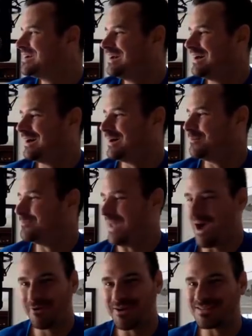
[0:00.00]

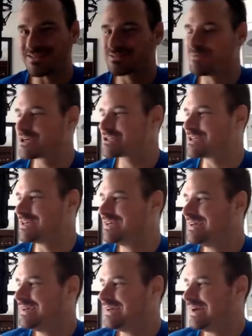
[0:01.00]
nowadays especially.
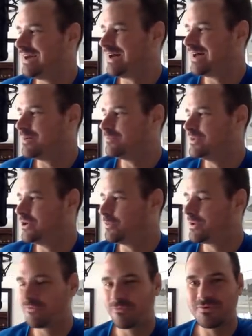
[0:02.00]
But
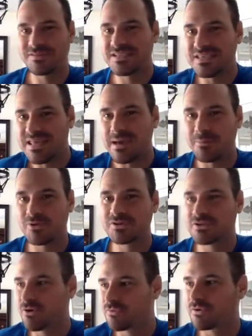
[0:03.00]
if we've seen that
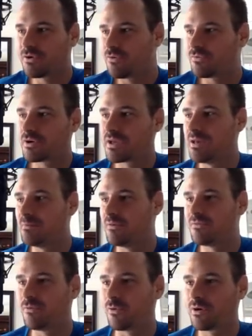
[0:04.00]
person over and over again
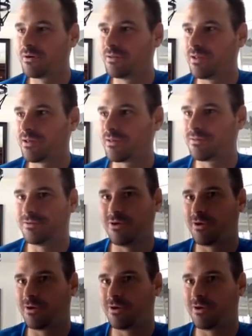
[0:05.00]
before and like, I